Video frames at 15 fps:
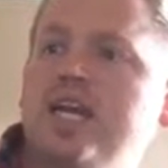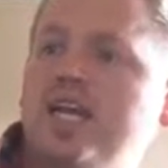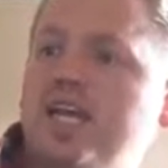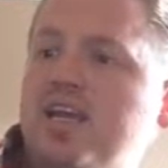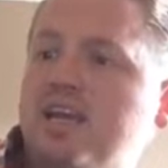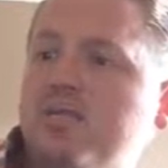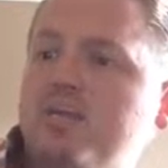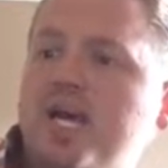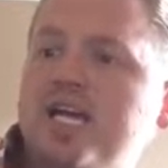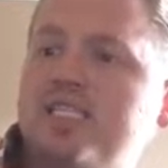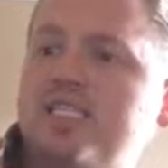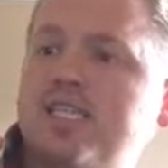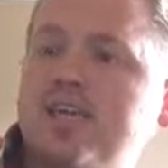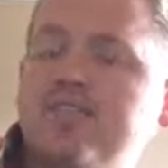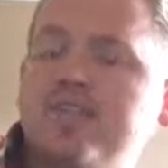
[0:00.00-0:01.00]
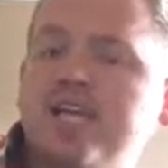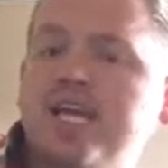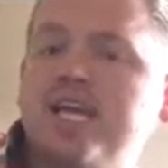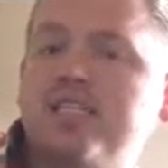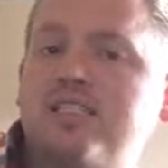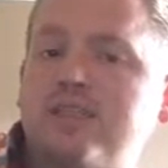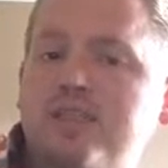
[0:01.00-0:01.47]
In the past 7
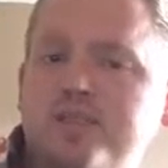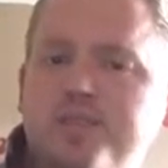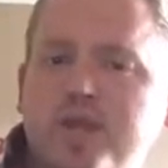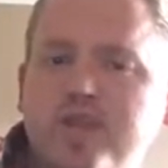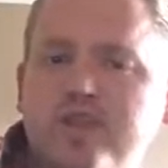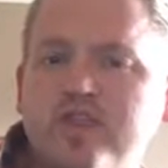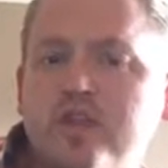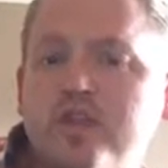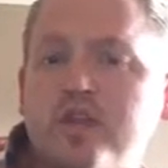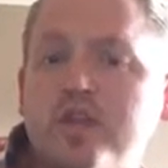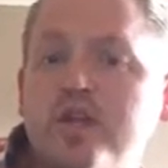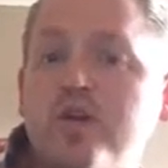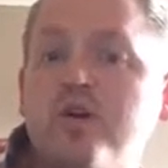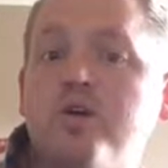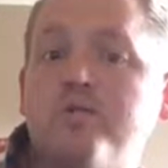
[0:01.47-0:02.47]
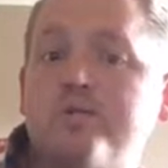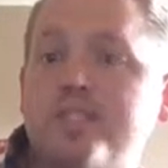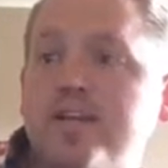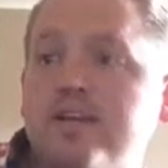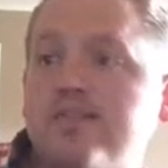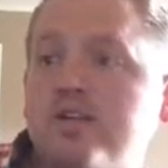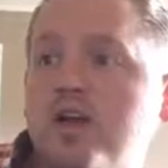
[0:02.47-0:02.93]
days, there's been 30 homes
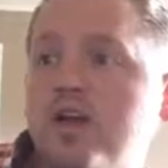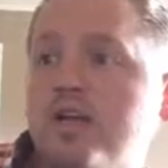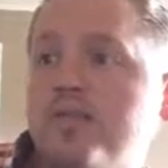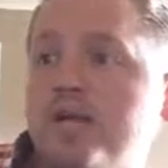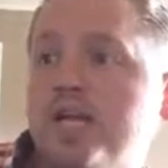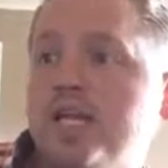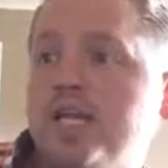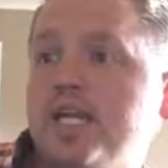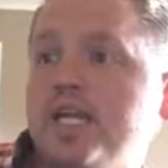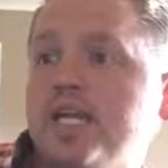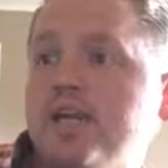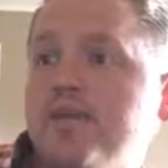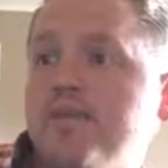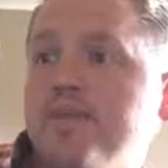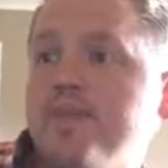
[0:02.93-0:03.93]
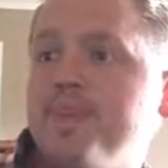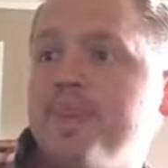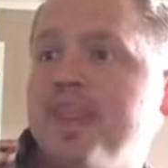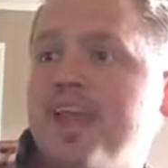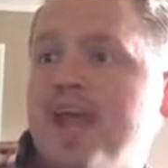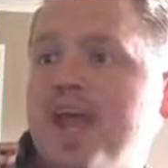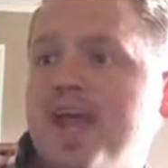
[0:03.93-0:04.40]
that have gone pending,
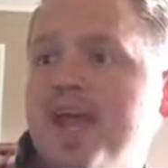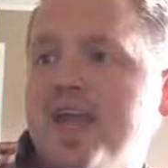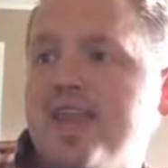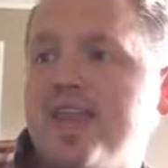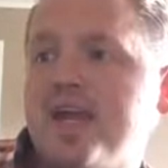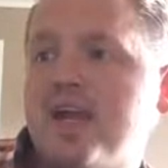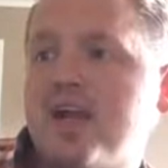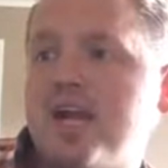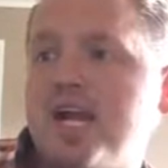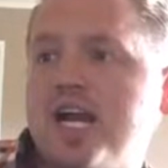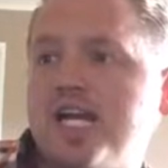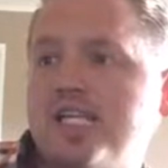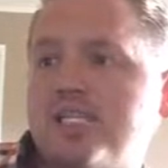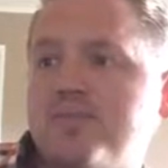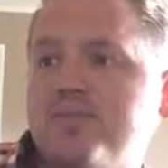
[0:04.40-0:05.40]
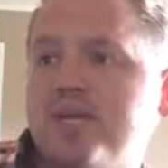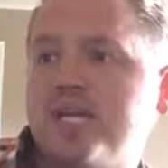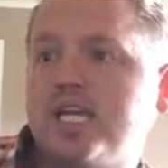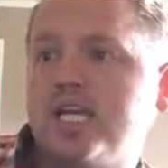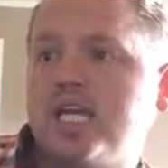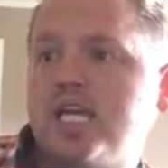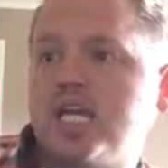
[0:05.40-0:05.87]
and there has
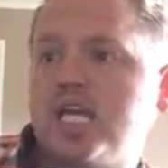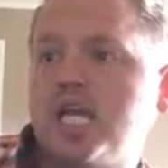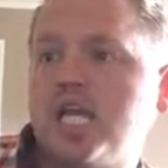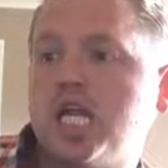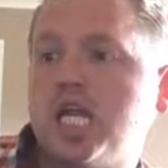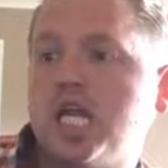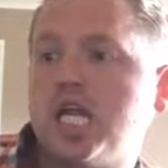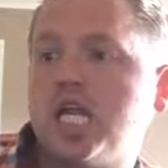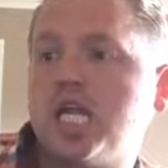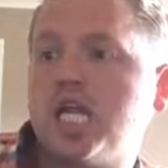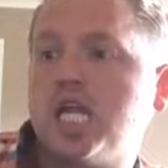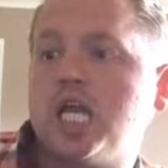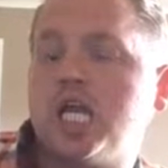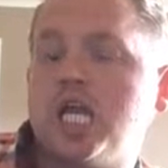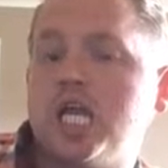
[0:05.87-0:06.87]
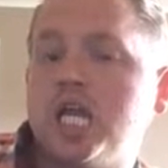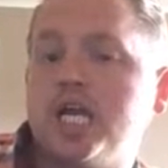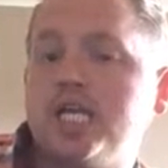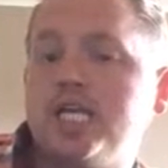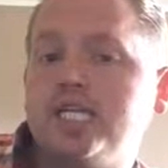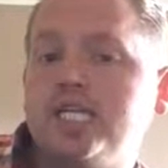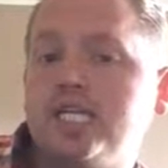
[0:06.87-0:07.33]
been
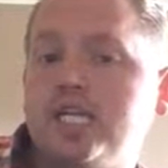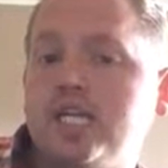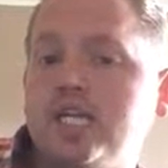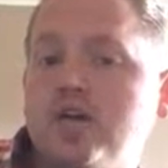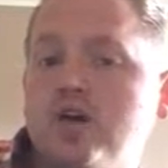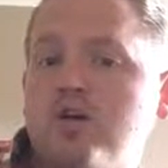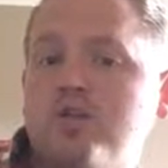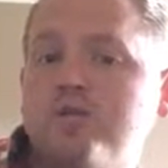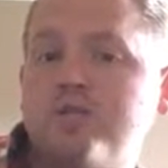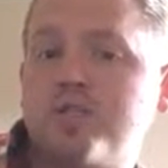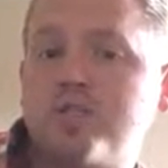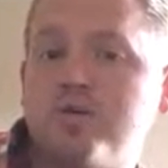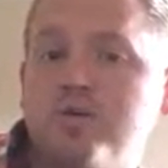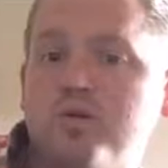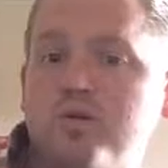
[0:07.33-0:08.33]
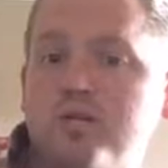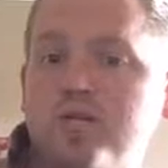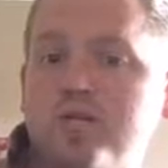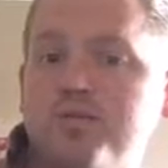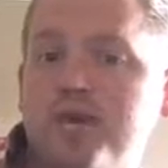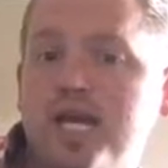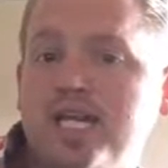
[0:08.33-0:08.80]
19 homes sold in
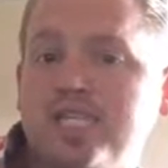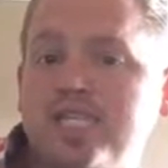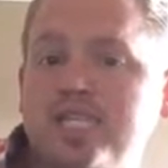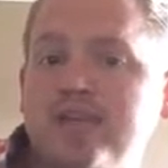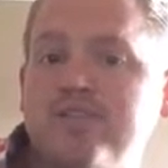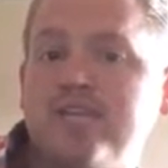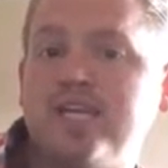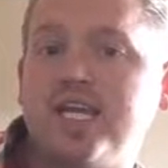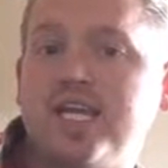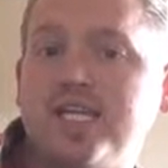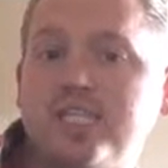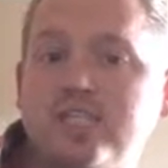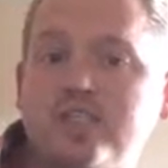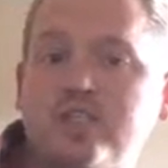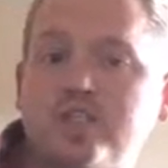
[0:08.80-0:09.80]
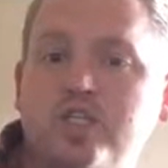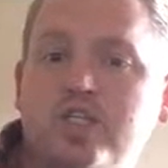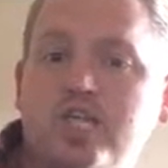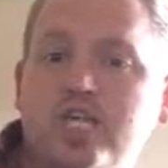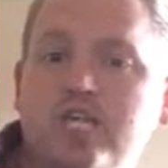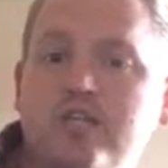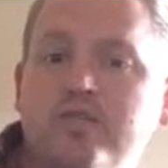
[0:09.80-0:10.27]
the past 7 days in
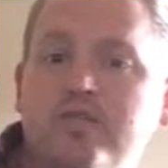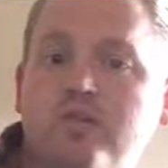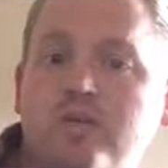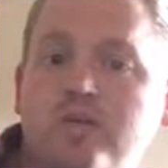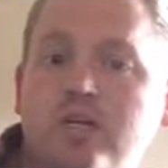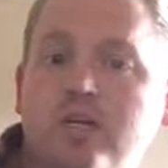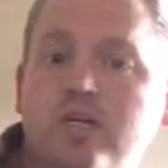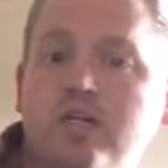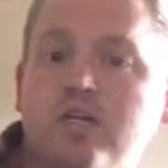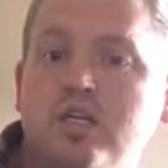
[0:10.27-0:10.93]
Trinity, Florida.